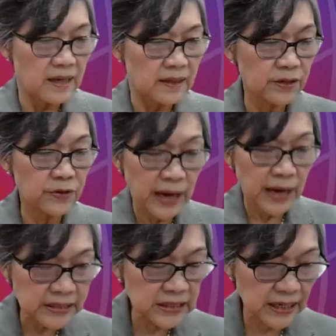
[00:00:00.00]
The
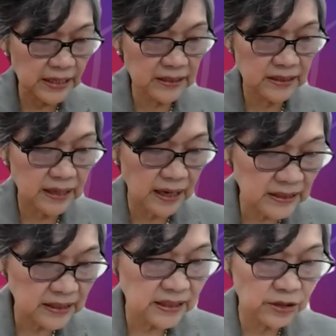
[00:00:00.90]
United States
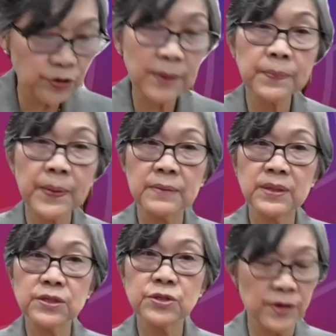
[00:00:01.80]
under the Trump
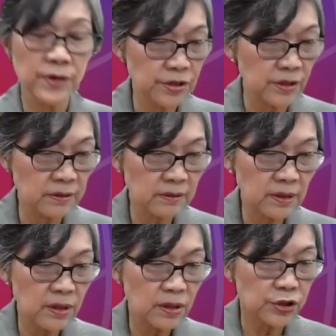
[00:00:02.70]
administration
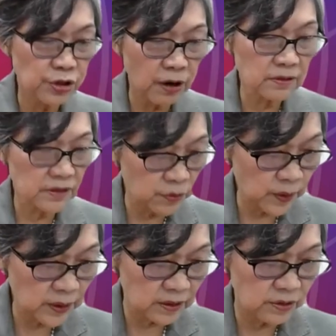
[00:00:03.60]
shocked the
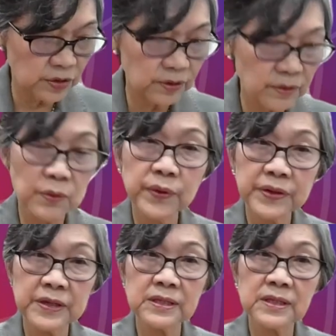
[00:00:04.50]
world with
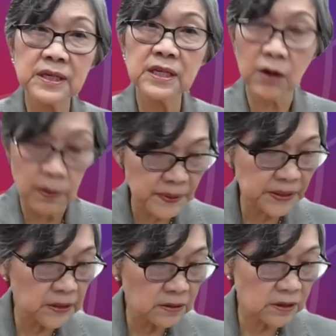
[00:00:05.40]
its
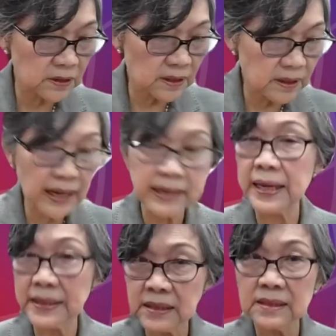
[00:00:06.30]
incompetence and
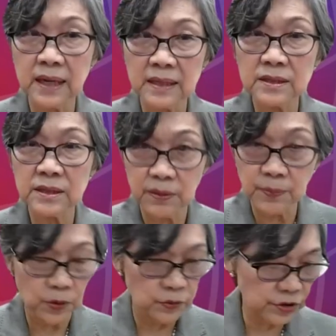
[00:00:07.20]
anti-science
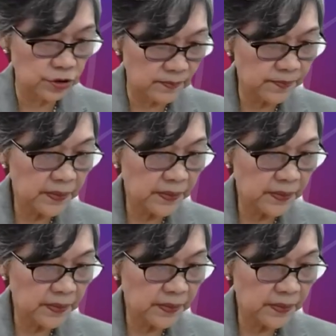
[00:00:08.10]
approach.